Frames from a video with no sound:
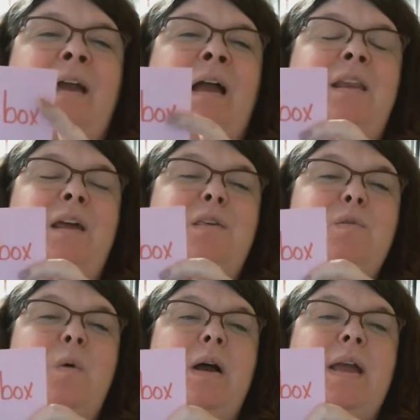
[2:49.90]

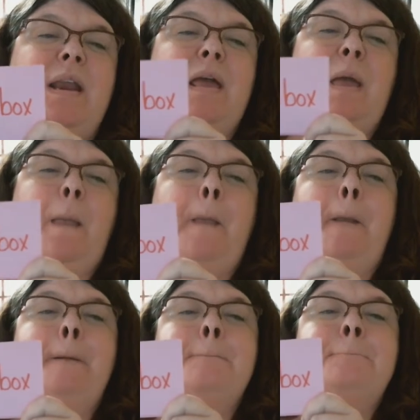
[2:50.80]
Another one,
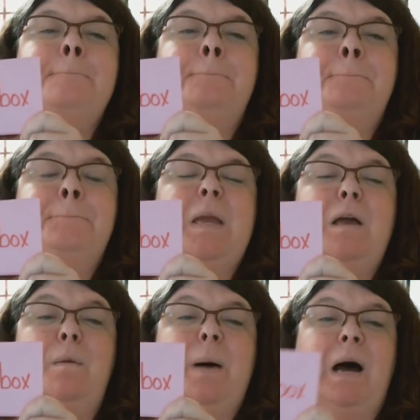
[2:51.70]

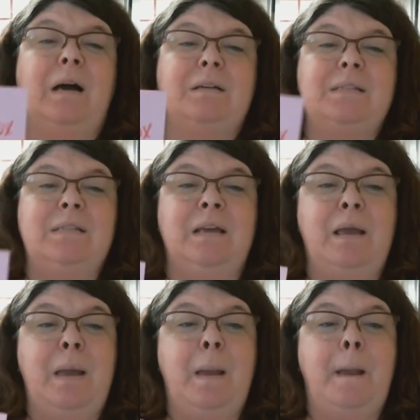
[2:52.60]
mailbox.
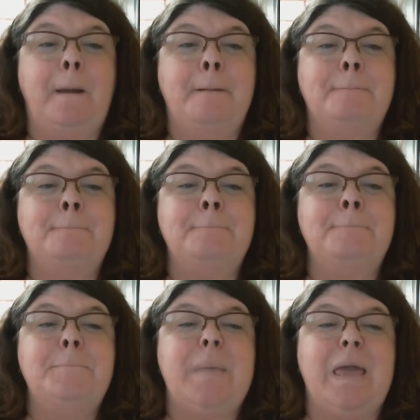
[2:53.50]

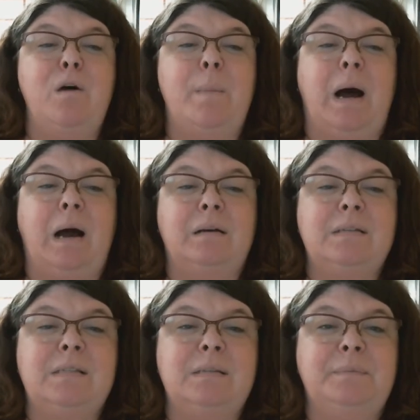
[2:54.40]

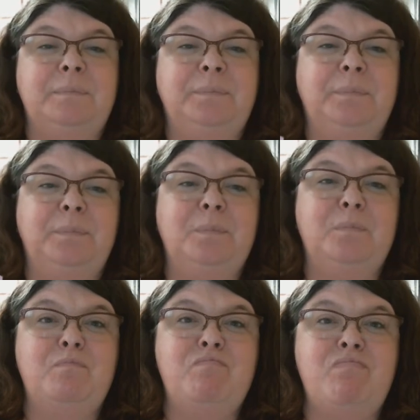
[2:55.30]
Mailbox.
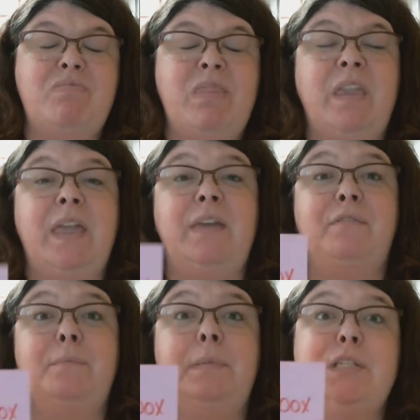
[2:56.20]

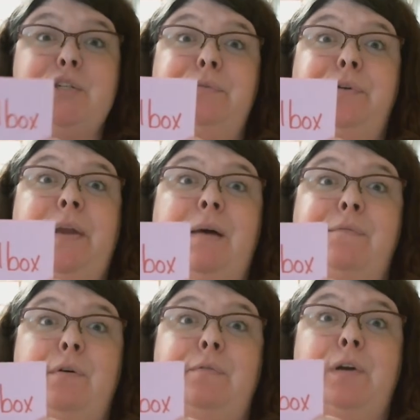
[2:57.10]
If Mr.
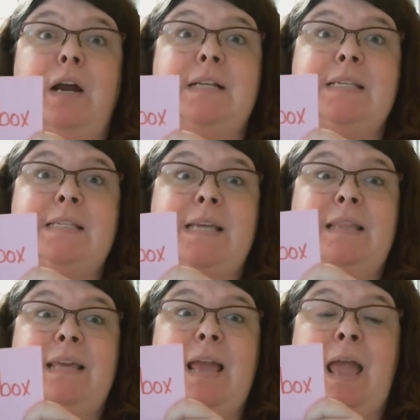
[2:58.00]
Forgetful forgot to say
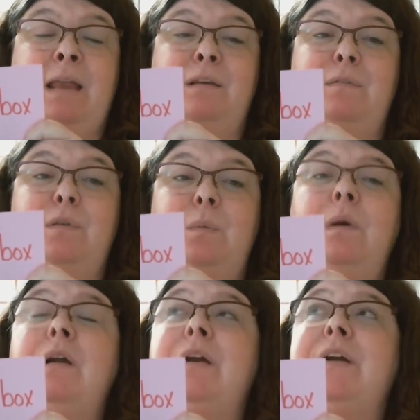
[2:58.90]
the end of the
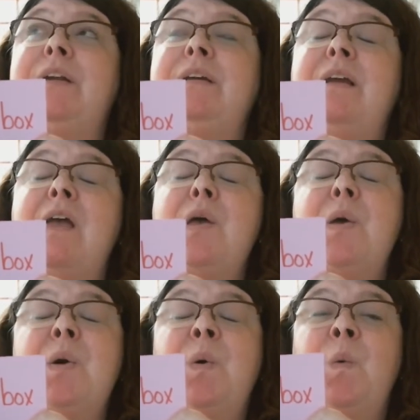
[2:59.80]
word,
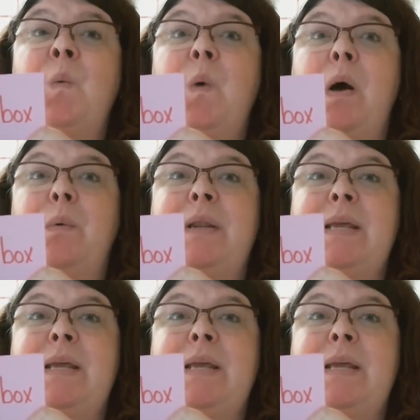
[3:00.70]
what would